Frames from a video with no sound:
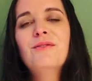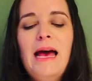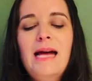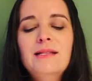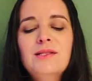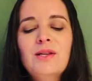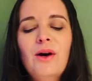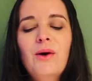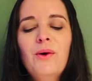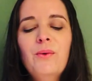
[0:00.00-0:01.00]
And
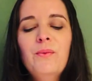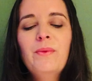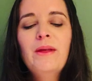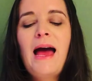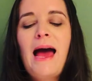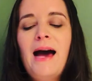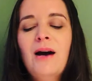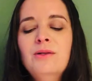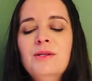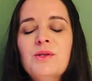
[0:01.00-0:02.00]
so,
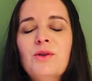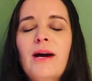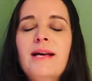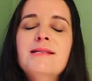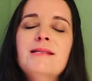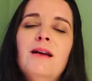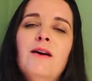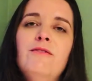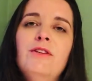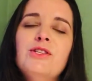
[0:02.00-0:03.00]
how does Christ
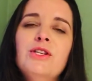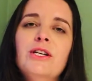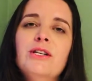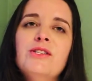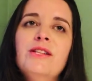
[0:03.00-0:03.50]
love the church?